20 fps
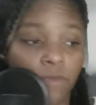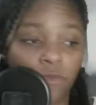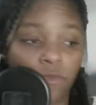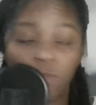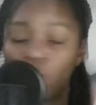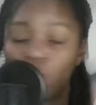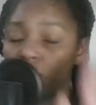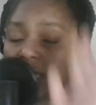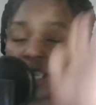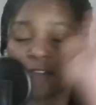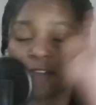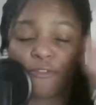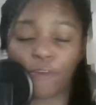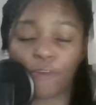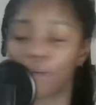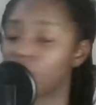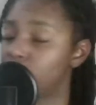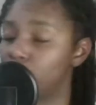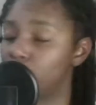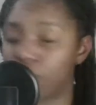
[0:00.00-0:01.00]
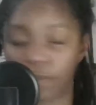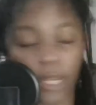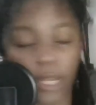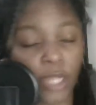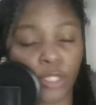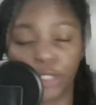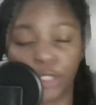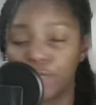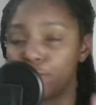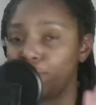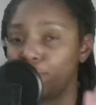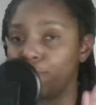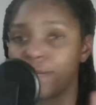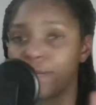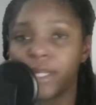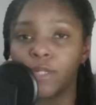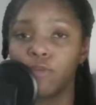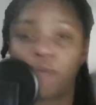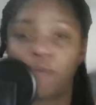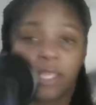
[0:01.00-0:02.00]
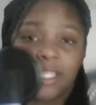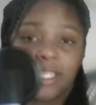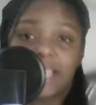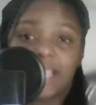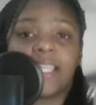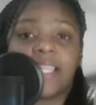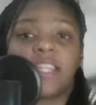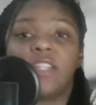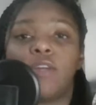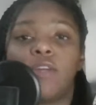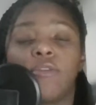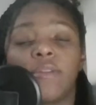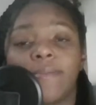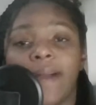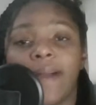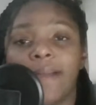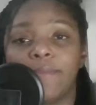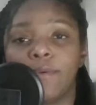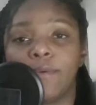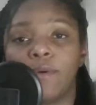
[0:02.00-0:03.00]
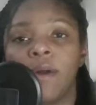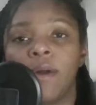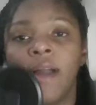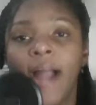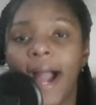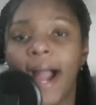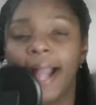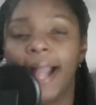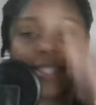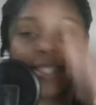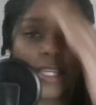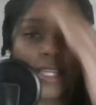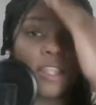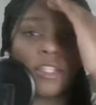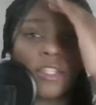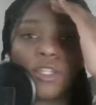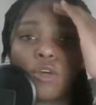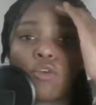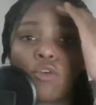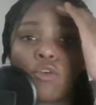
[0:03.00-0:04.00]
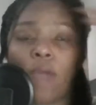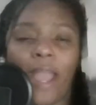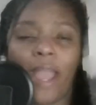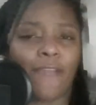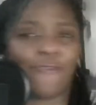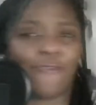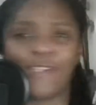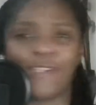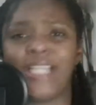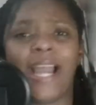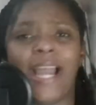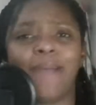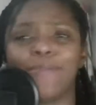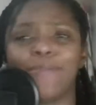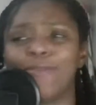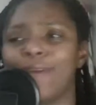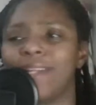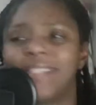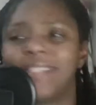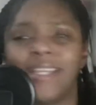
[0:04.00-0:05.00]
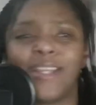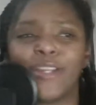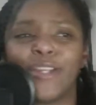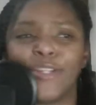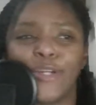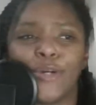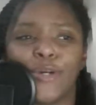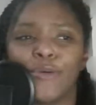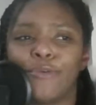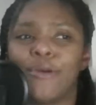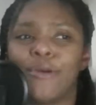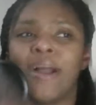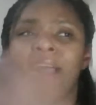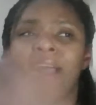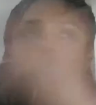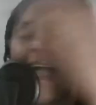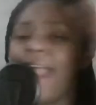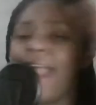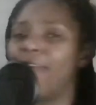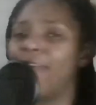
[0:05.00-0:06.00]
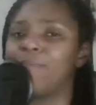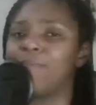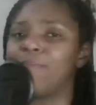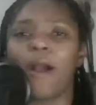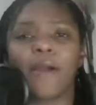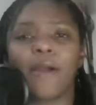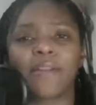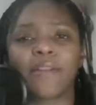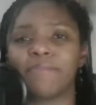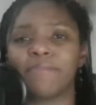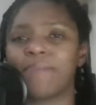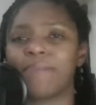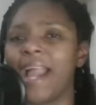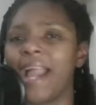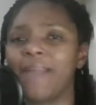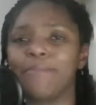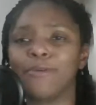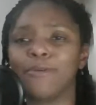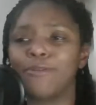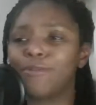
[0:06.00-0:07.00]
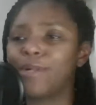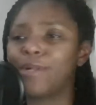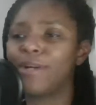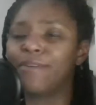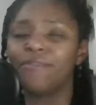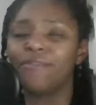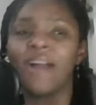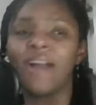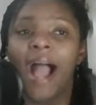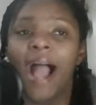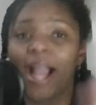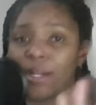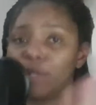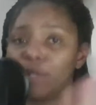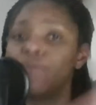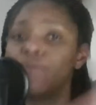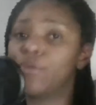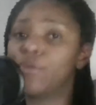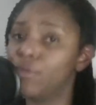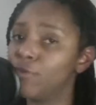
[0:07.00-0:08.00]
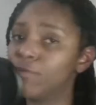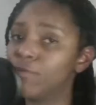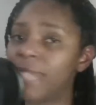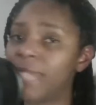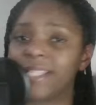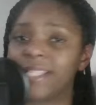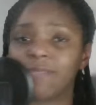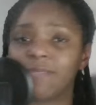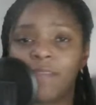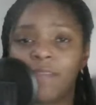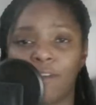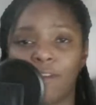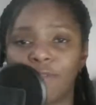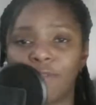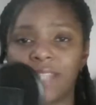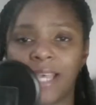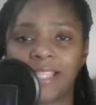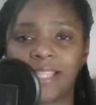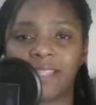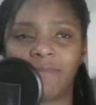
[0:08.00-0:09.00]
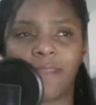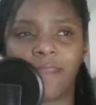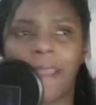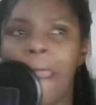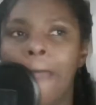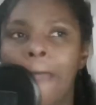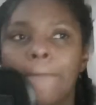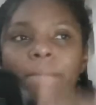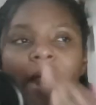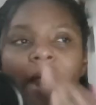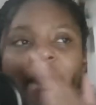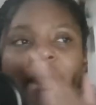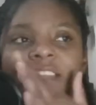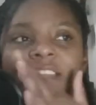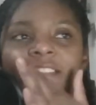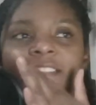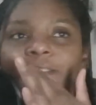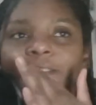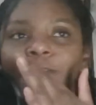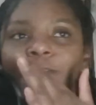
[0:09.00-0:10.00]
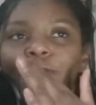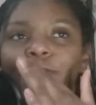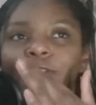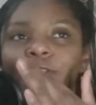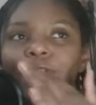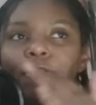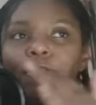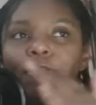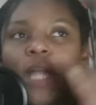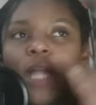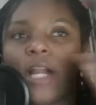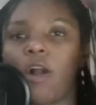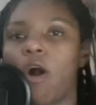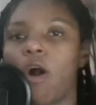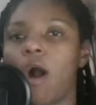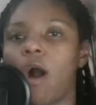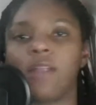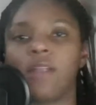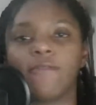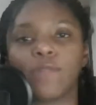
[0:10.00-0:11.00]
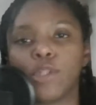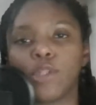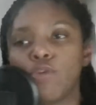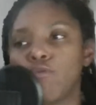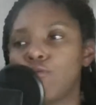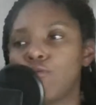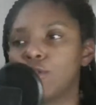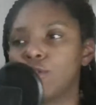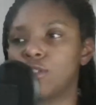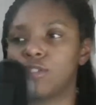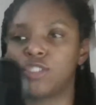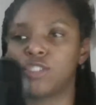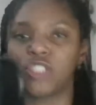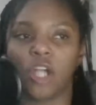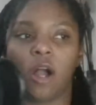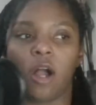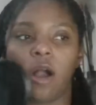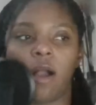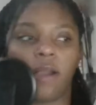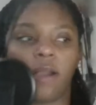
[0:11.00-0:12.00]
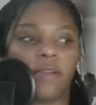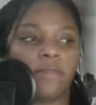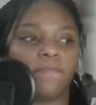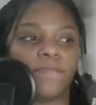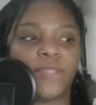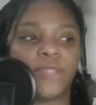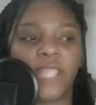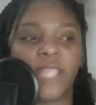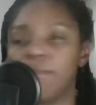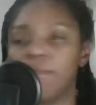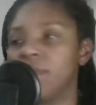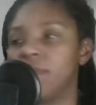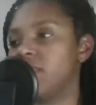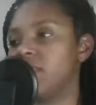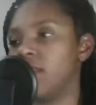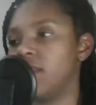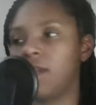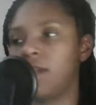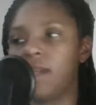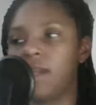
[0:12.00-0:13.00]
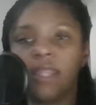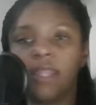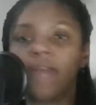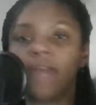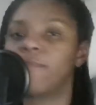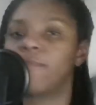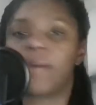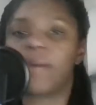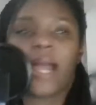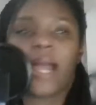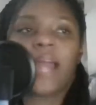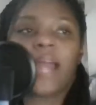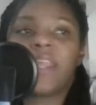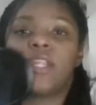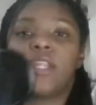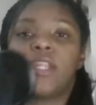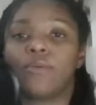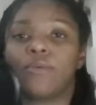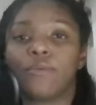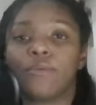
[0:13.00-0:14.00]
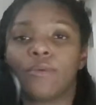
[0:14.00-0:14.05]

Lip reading: was like first brand new, because I didn't know the Bible. I didn't know every chapter. I didn't know every part of the Bible. I knew the New Testament, Old Testament, but I didn't know, like all of Luke, John, Timothy, and everybody. I didn't know.